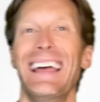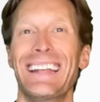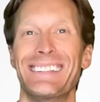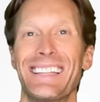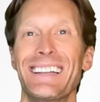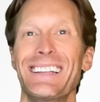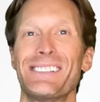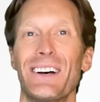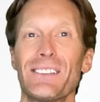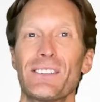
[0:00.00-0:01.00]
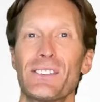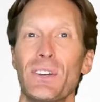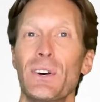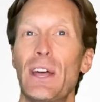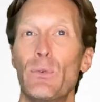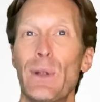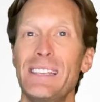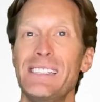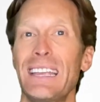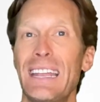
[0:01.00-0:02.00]
And studies also show that
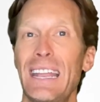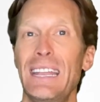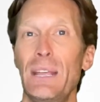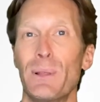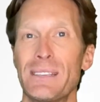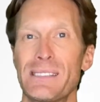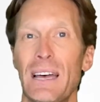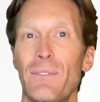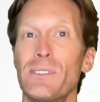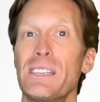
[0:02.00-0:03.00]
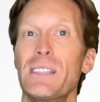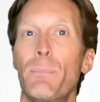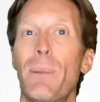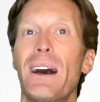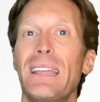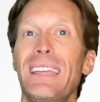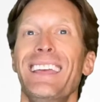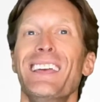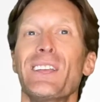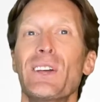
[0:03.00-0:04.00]
raising NAD+ levels in the body
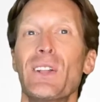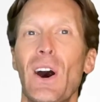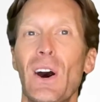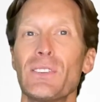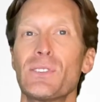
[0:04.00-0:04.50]
could also